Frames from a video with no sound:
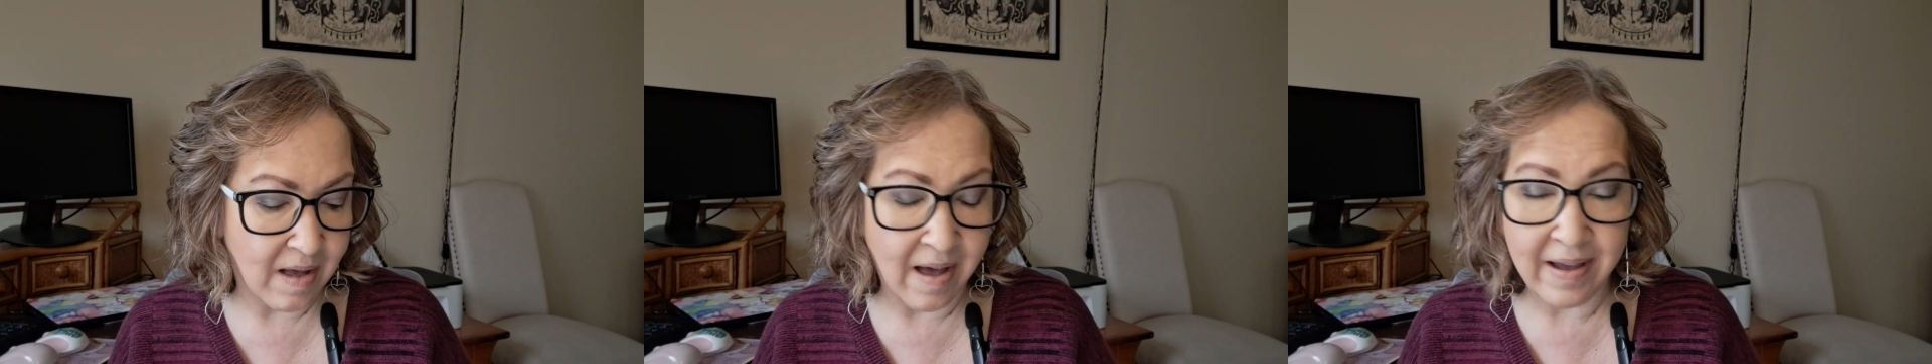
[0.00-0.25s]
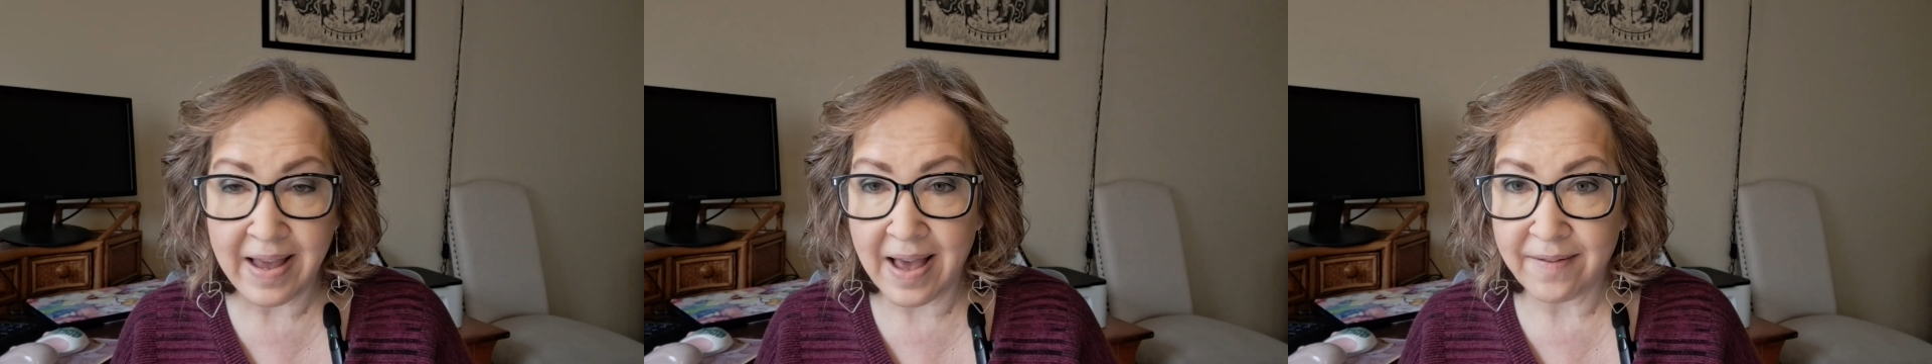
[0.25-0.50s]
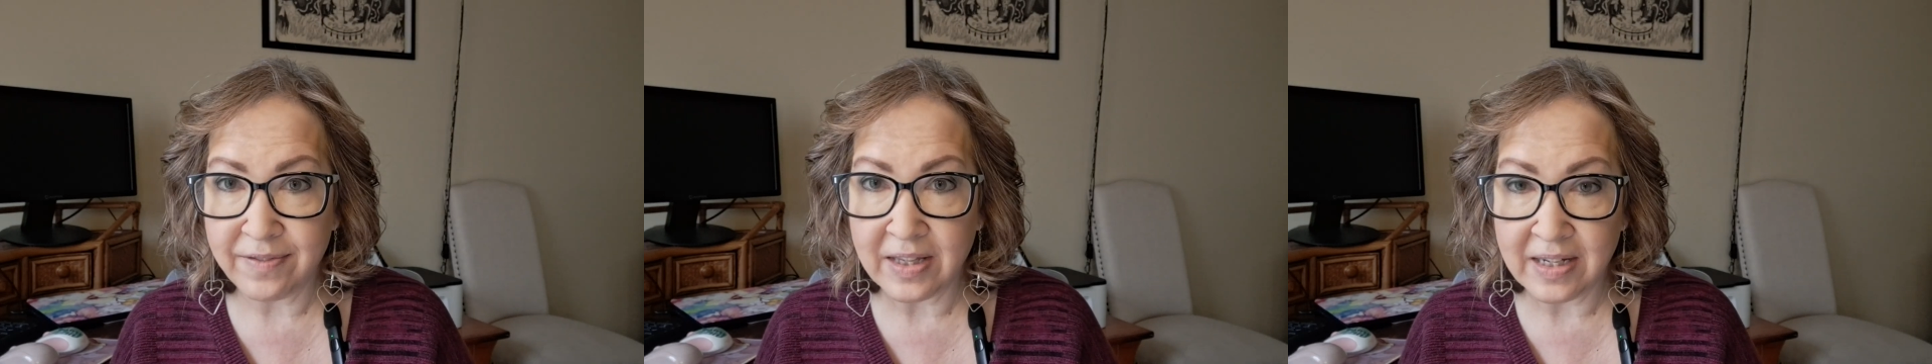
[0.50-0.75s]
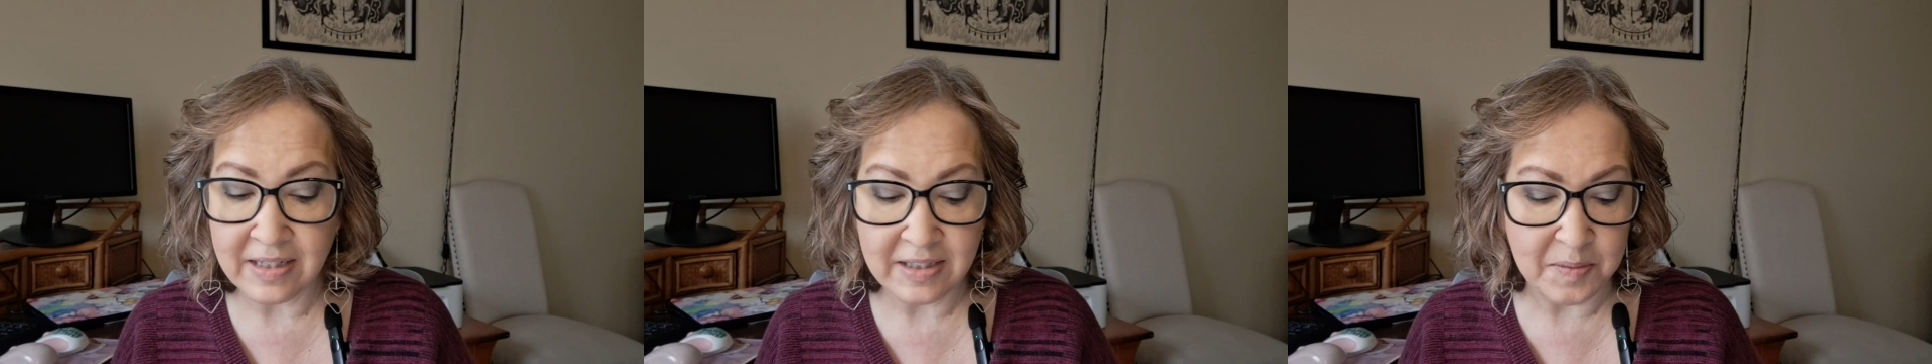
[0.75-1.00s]
I have
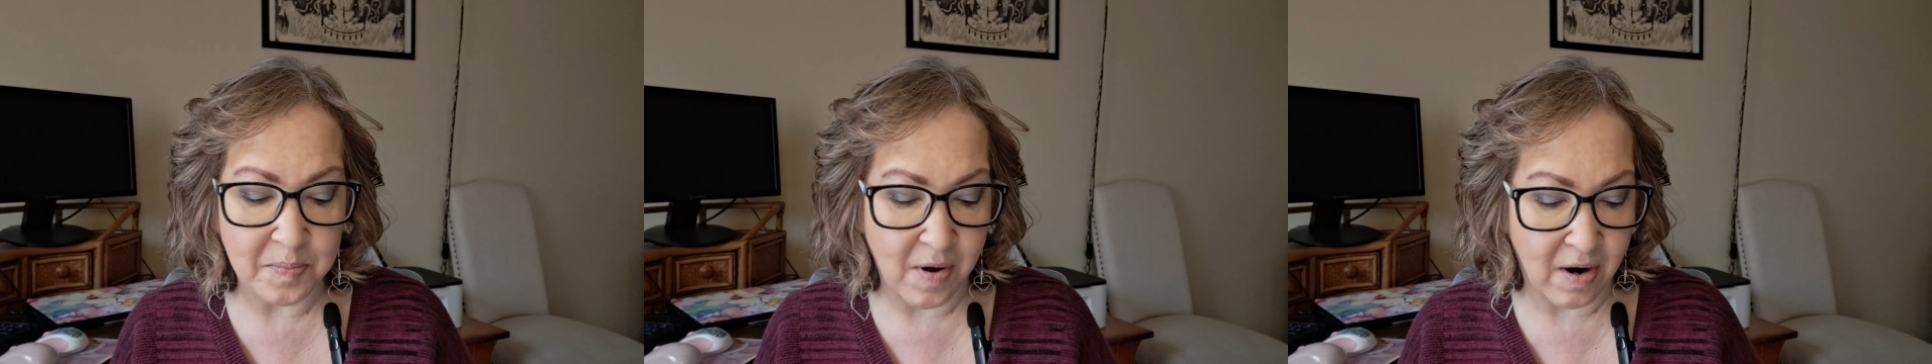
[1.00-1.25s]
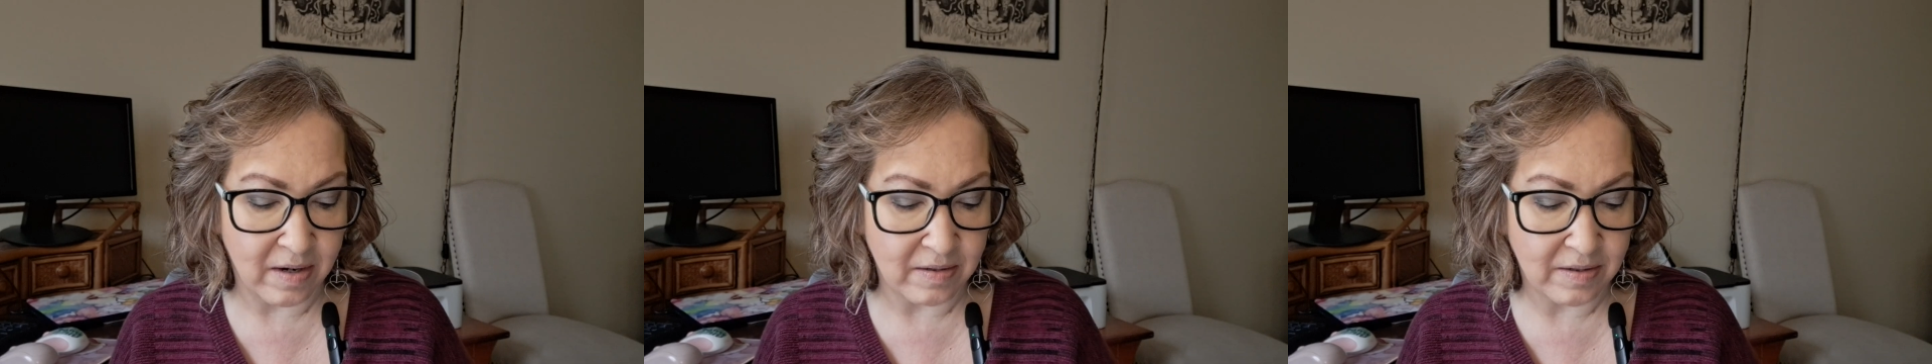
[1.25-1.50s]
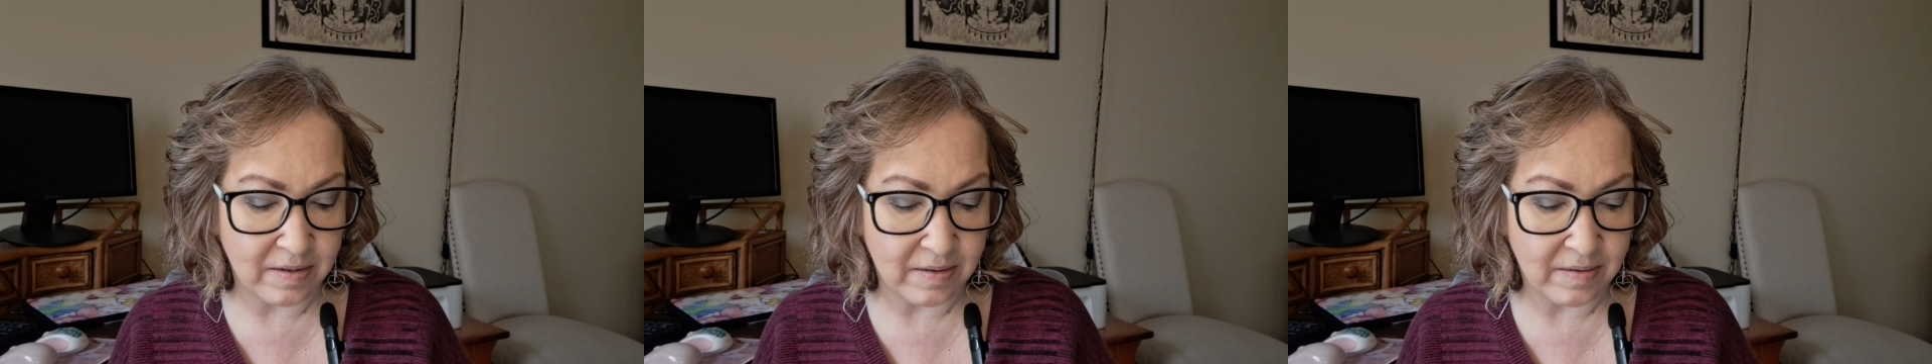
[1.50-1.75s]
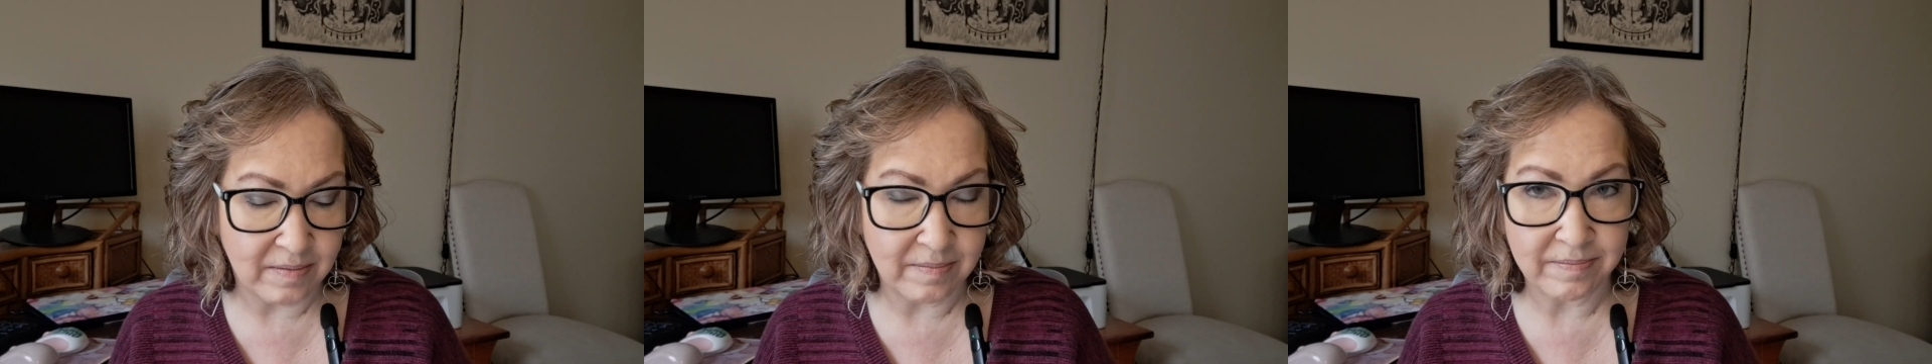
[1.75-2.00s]
the easy part.
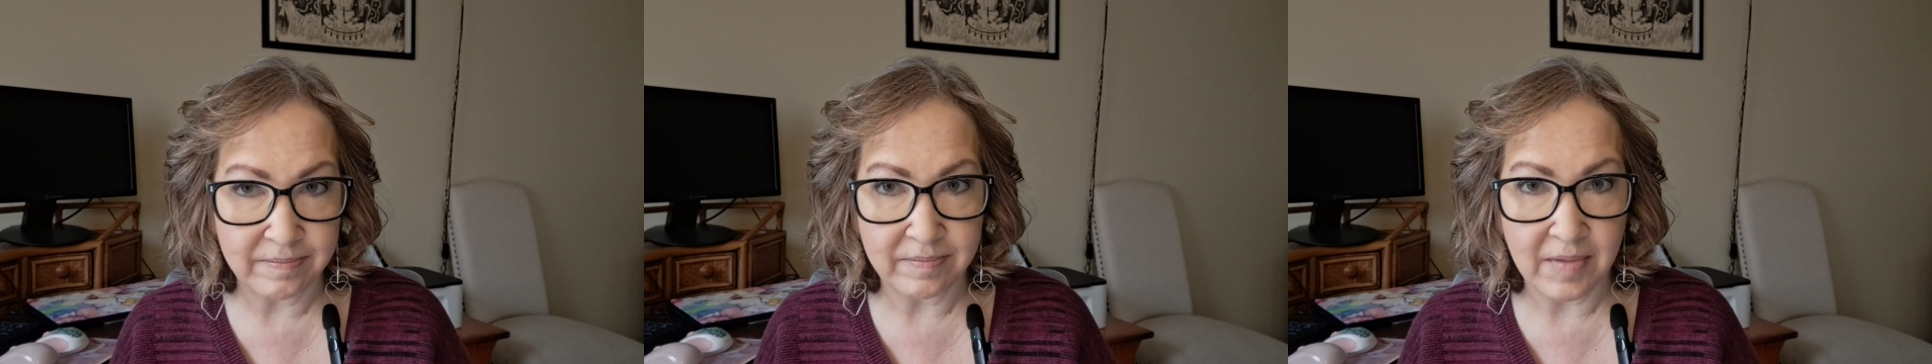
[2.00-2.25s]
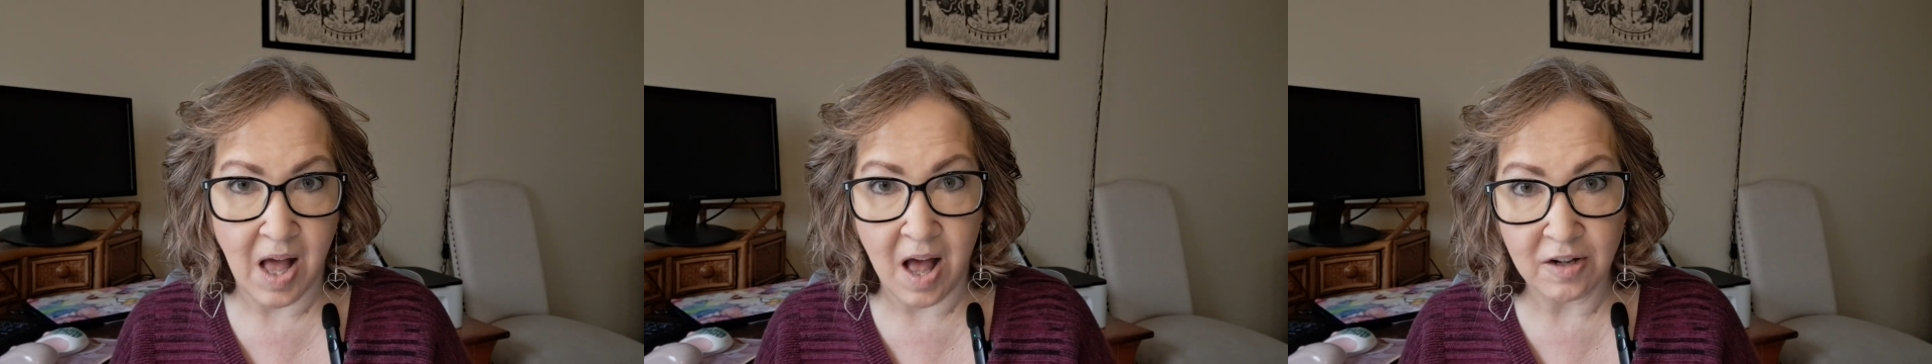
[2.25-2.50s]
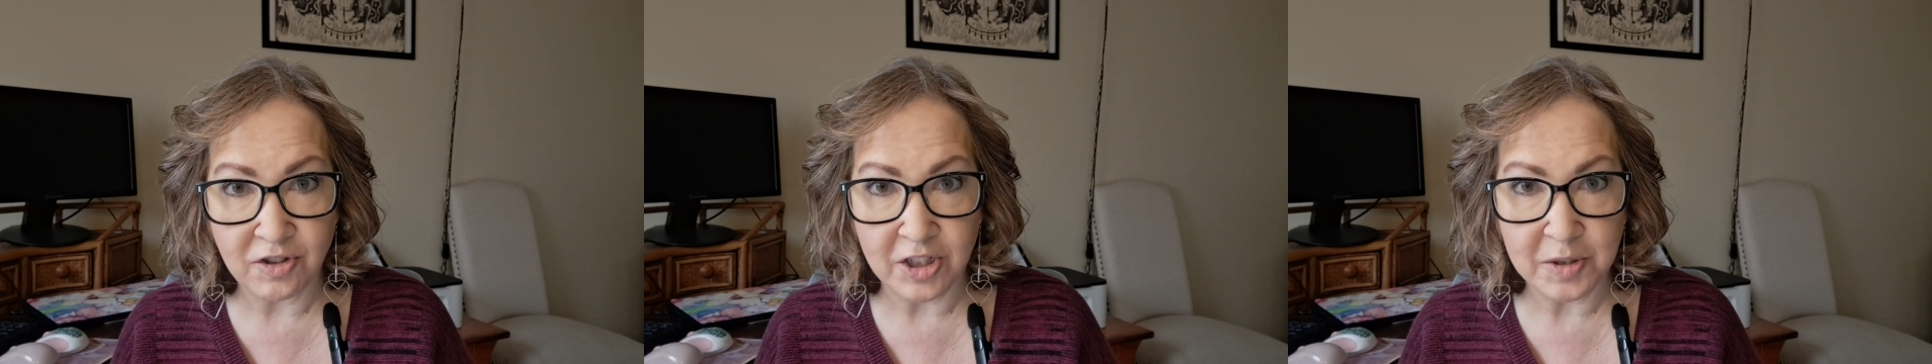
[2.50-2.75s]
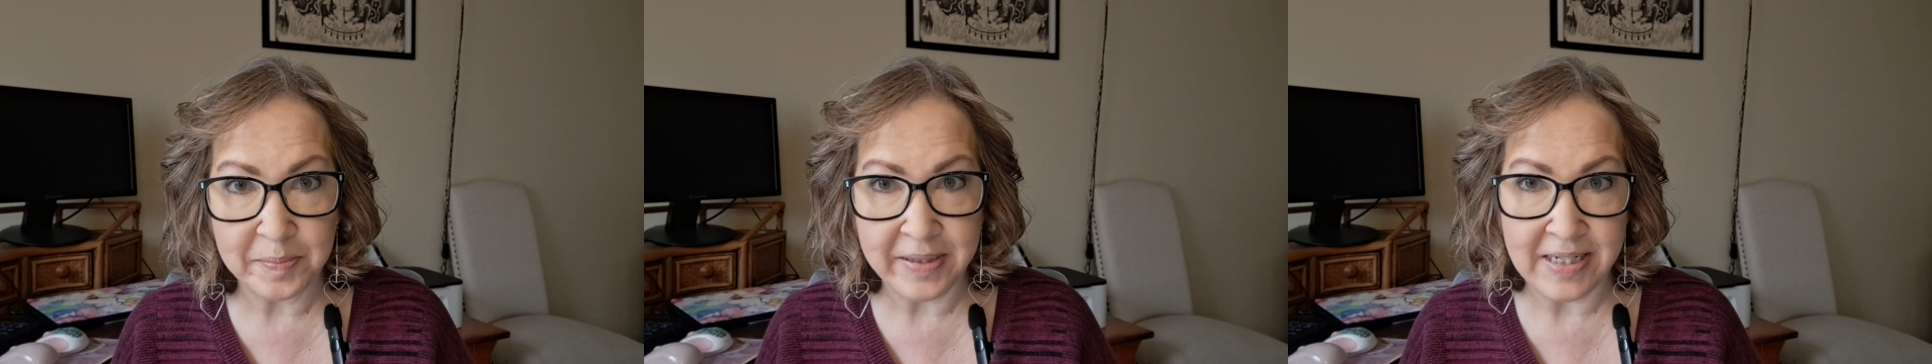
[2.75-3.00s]
I'll
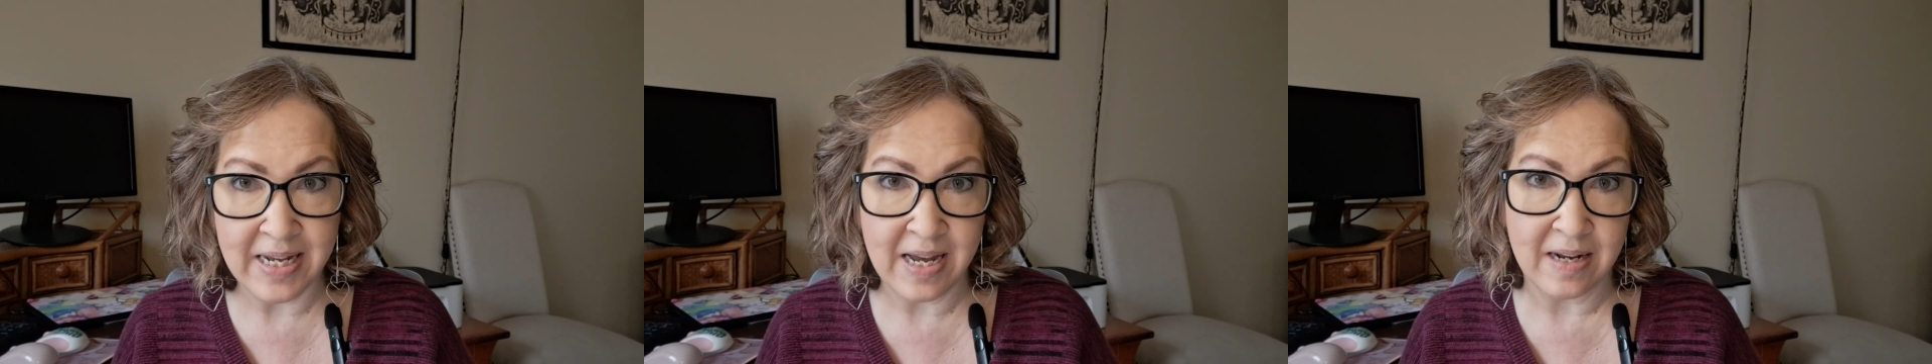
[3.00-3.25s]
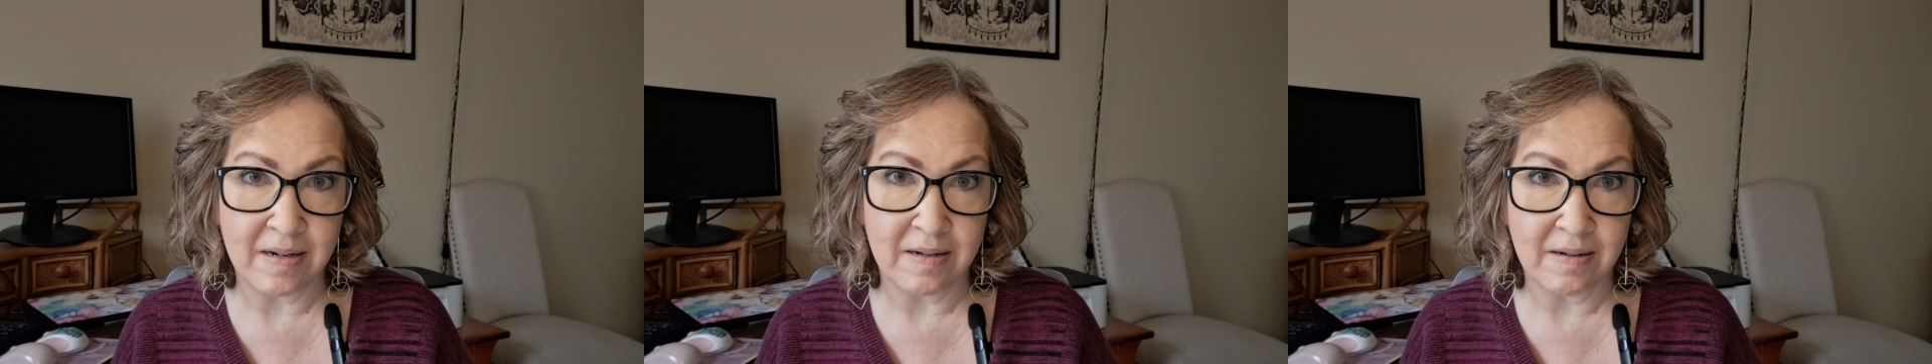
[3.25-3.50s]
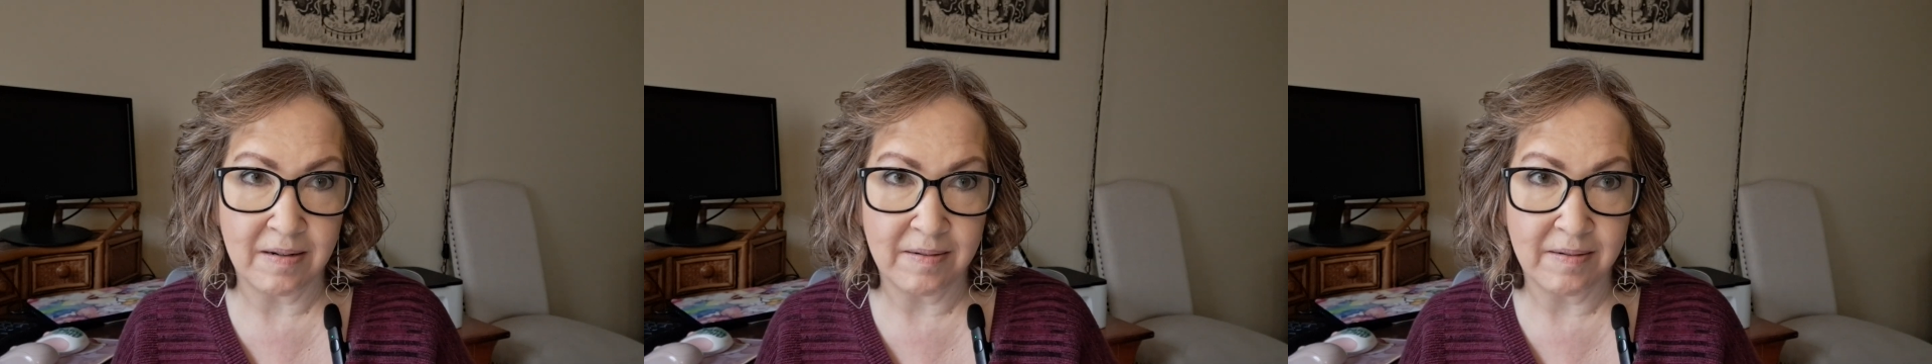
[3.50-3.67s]
just be dead.